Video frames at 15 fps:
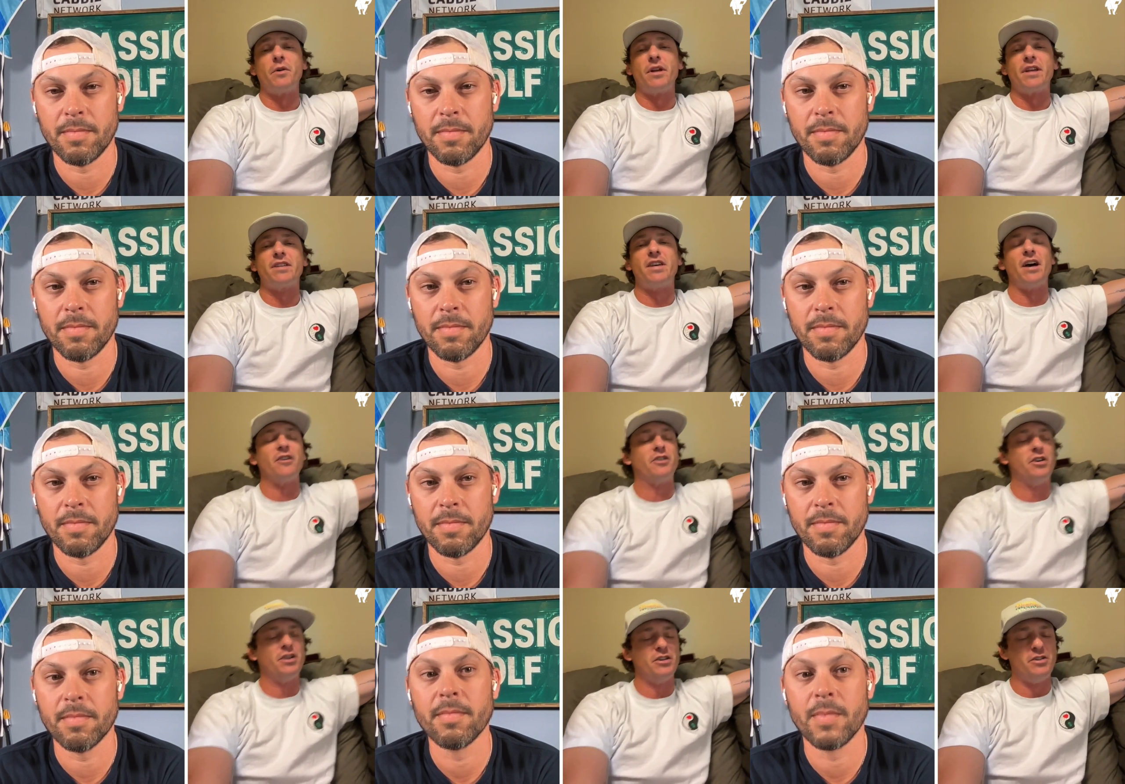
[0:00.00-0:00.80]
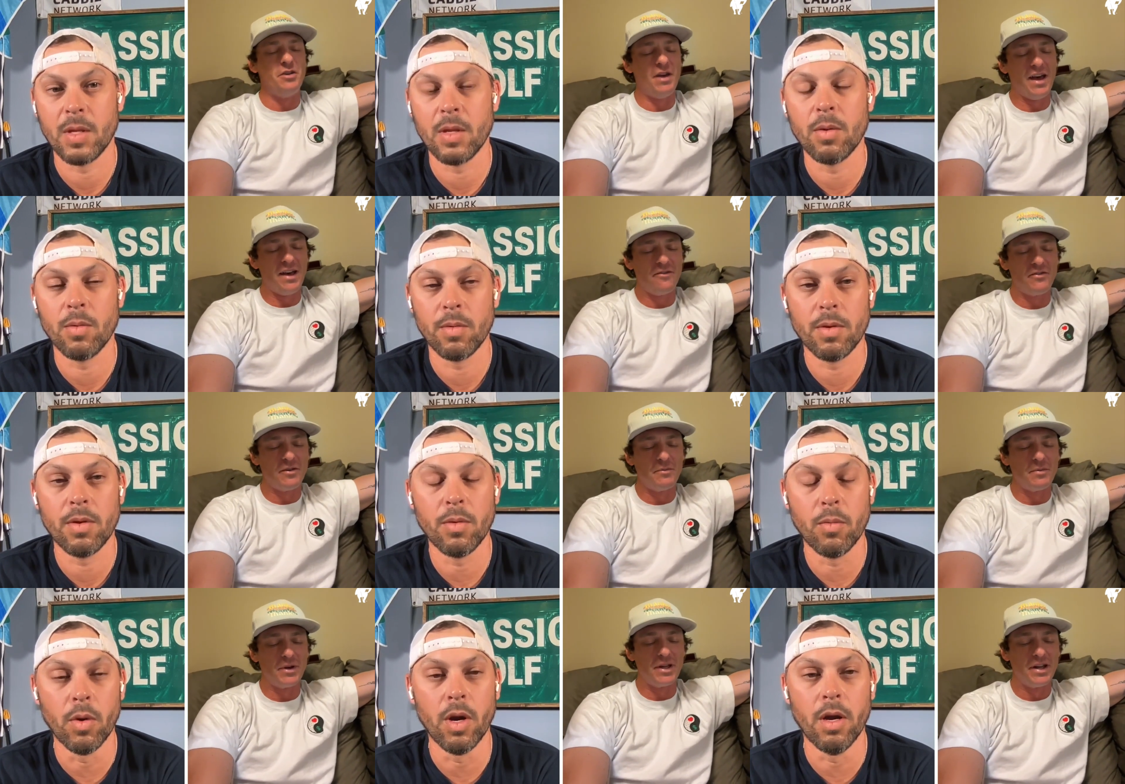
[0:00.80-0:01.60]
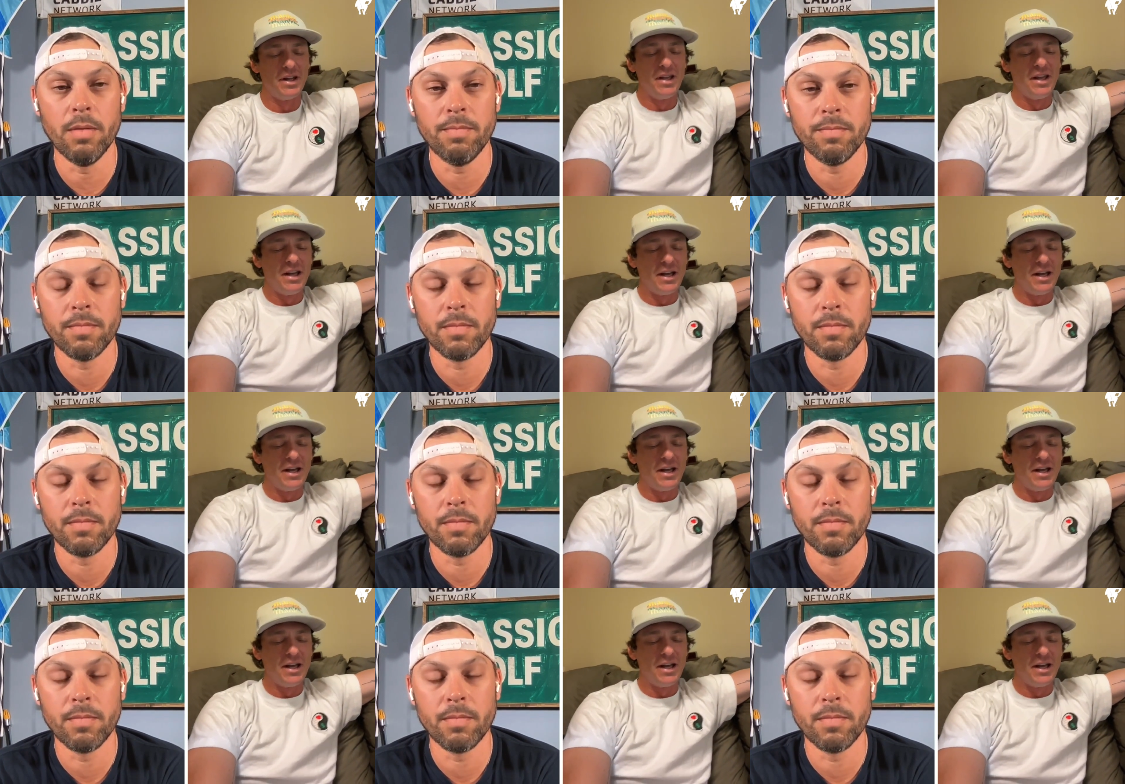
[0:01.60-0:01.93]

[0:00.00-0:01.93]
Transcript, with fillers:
Speaker 1: realize how good you have it. But right.